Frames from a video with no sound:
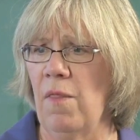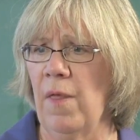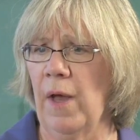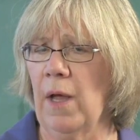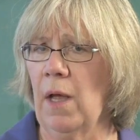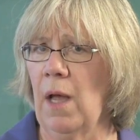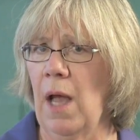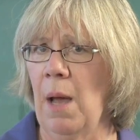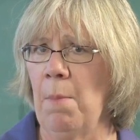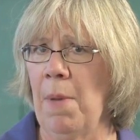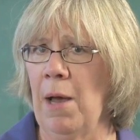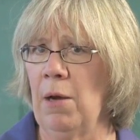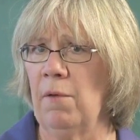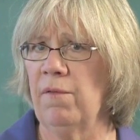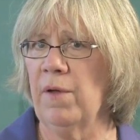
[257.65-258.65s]
the
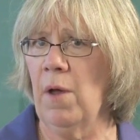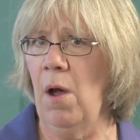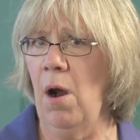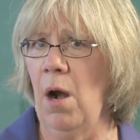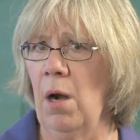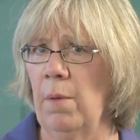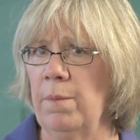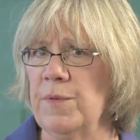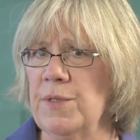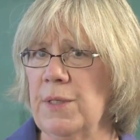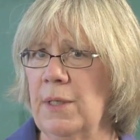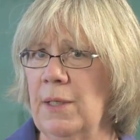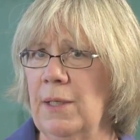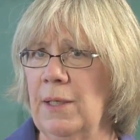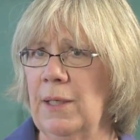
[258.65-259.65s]
amount of carbs
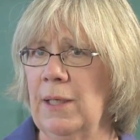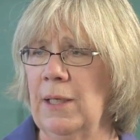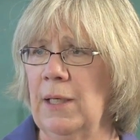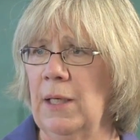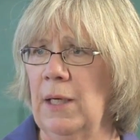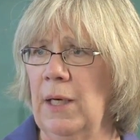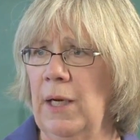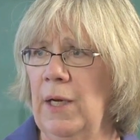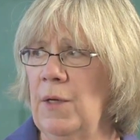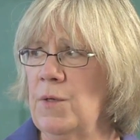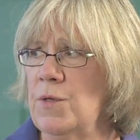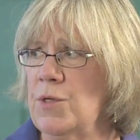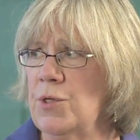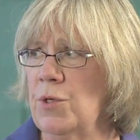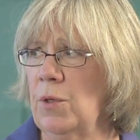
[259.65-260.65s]

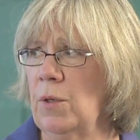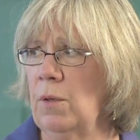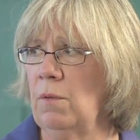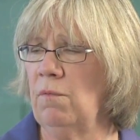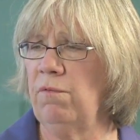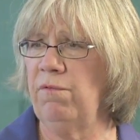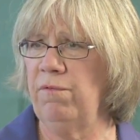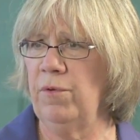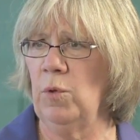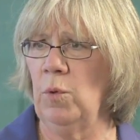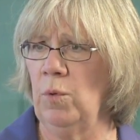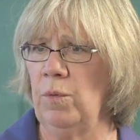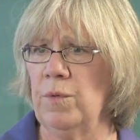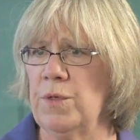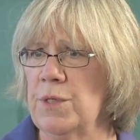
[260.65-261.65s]
in certain
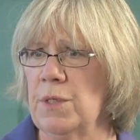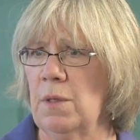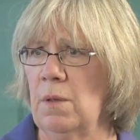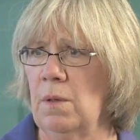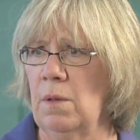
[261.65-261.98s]
foods